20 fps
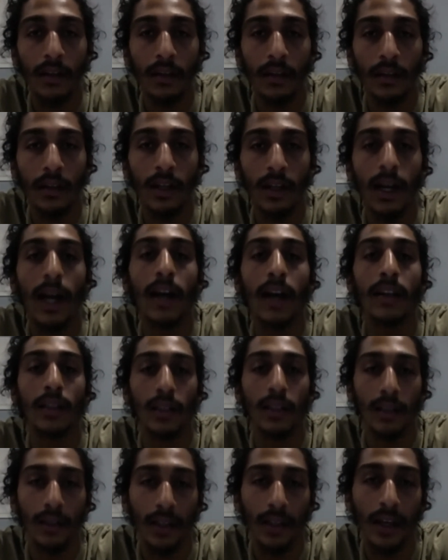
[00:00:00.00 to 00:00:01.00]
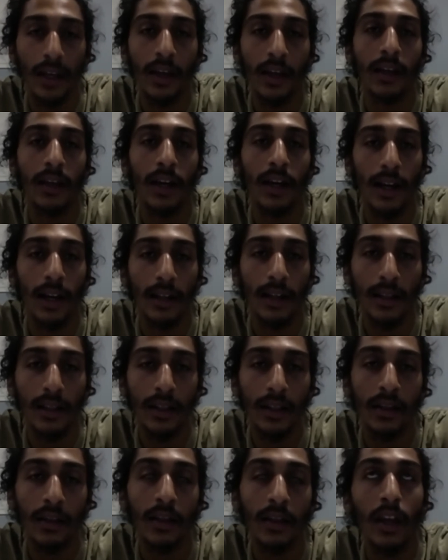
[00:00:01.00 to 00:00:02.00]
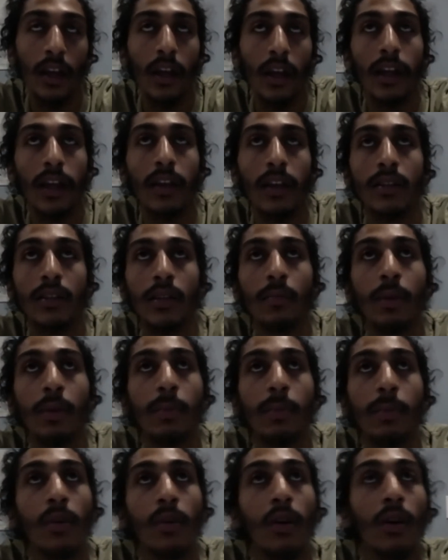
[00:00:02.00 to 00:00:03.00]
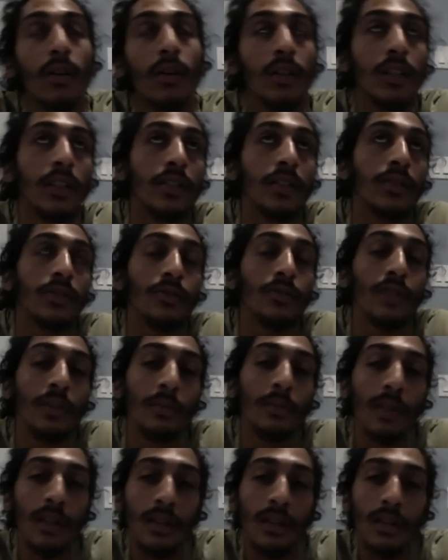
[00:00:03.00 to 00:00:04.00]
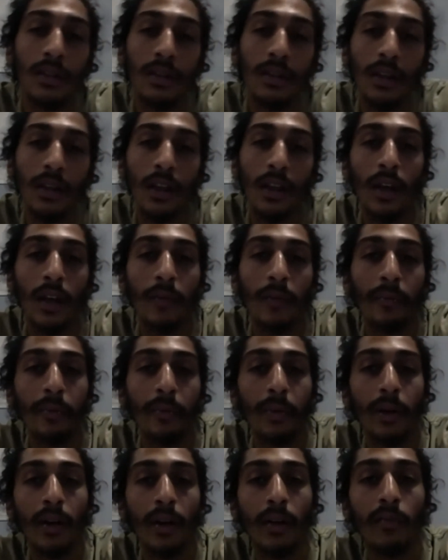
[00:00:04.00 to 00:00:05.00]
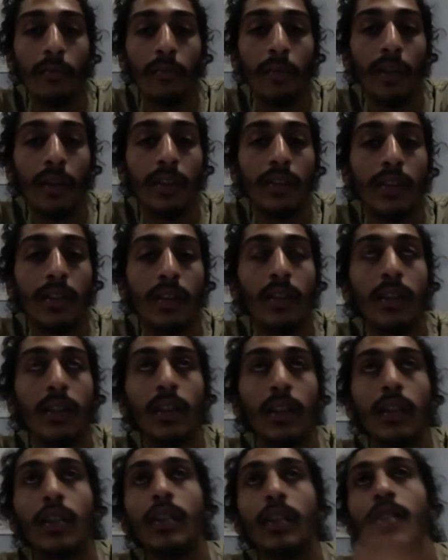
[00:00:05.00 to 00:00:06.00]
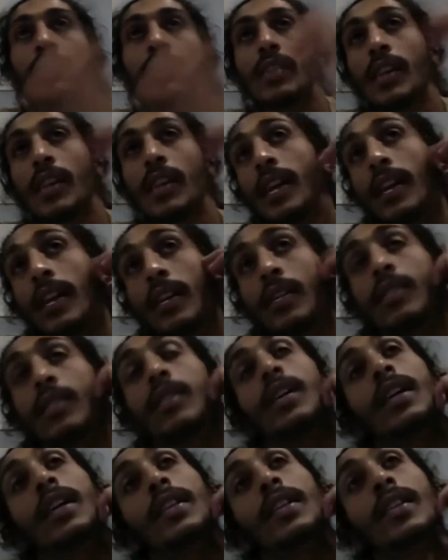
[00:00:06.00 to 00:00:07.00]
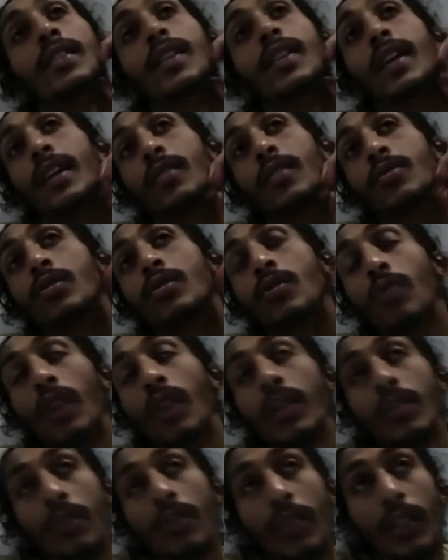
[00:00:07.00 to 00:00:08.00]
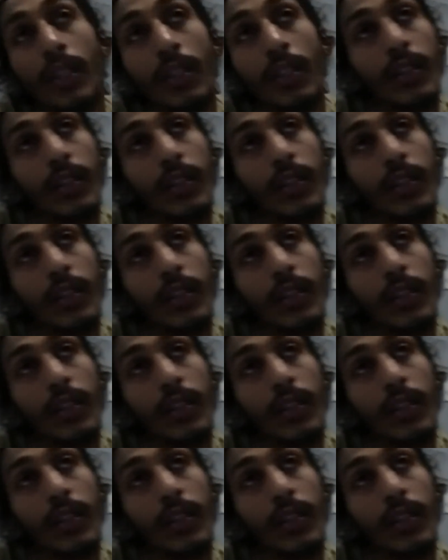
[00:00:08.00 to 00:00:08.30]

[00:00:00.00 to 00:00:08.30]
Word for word: Kali, yeah, Kali. Is, some people call it eskrima, but basically there's like there's like 200